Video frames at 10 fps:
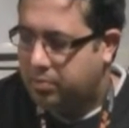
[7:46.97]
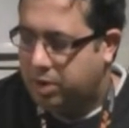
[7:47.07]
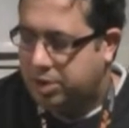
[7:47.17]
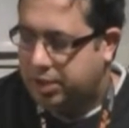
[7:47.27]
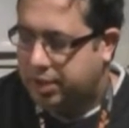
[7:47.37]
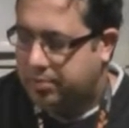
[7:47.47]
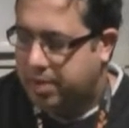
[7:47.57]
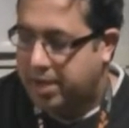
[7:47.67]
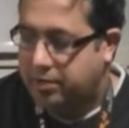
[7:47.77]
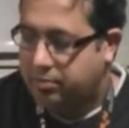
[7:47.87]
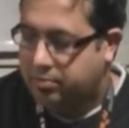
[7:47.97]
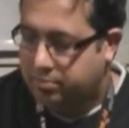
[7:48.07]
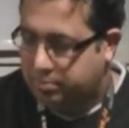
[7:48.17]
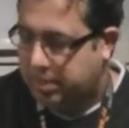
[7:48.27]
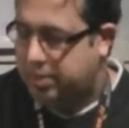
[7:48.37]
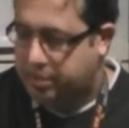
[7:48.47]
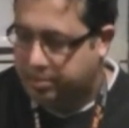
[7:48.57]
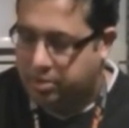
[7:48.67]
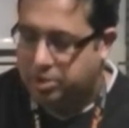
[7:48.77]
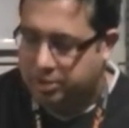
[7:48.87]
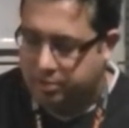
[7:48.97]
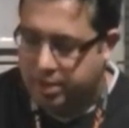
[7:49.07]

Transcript: brushing, manual, manually brushing with